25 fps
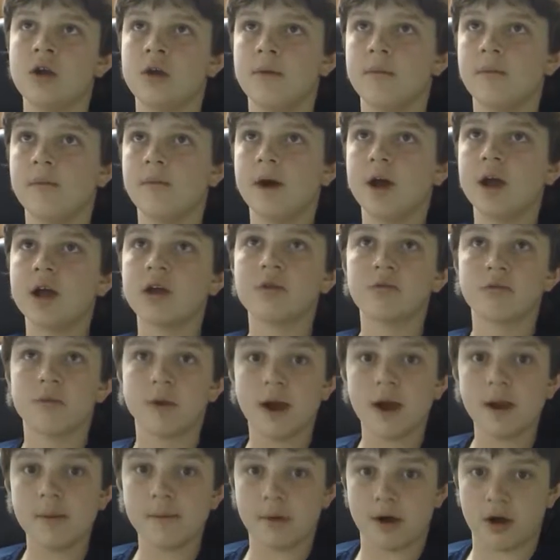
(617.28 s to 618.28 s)
My
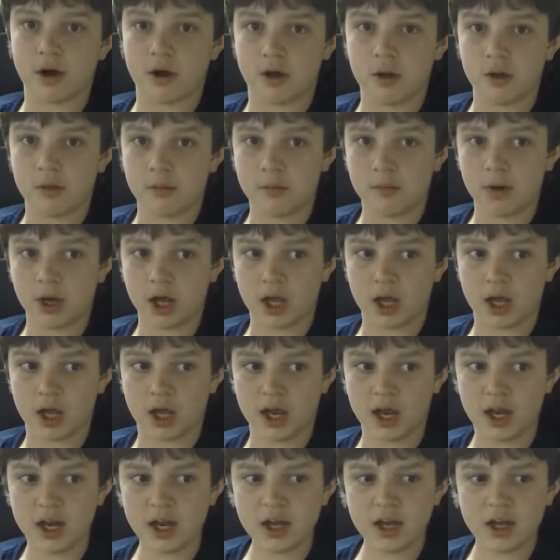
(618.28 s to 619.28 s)
grandma, my
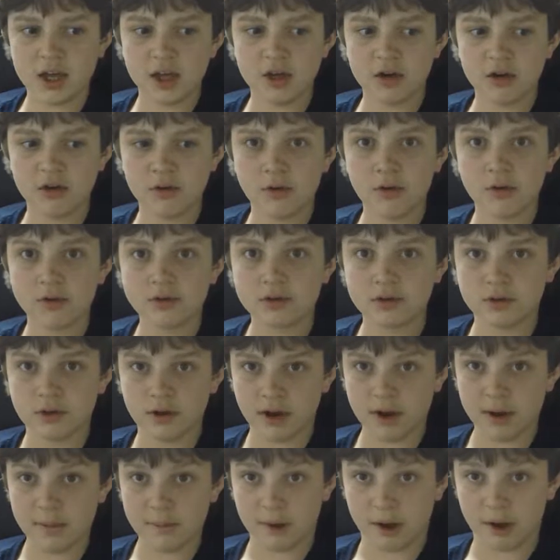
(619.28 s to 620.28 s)
80-year-old
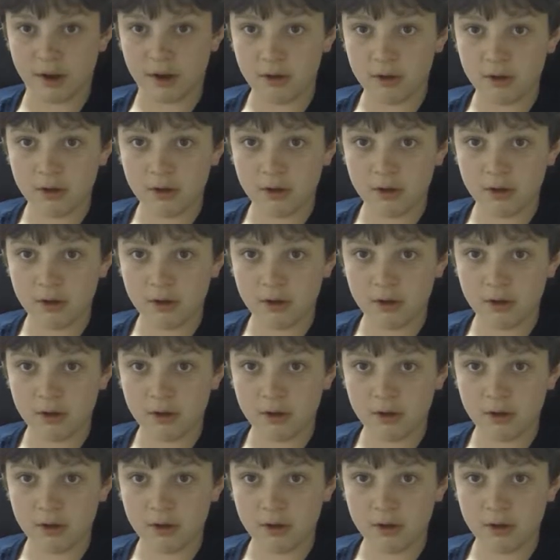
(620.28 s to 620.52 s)
grandma,